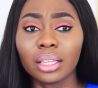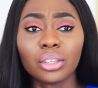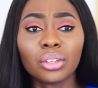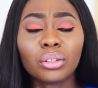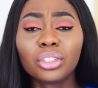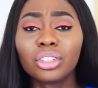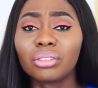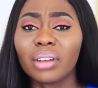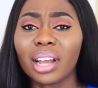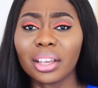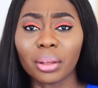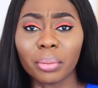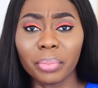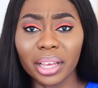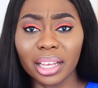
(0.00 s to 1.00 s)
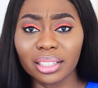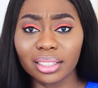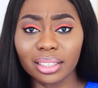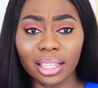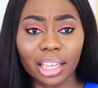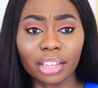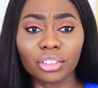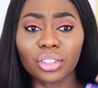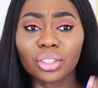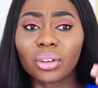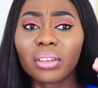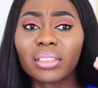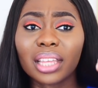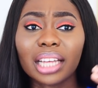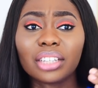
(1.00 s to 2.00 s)
you know, try your best and
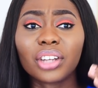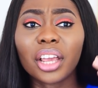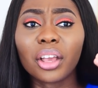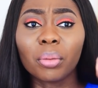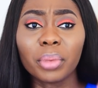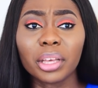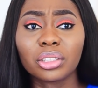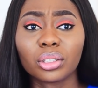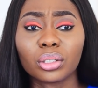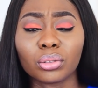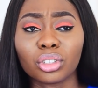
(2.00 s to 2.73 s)
try your best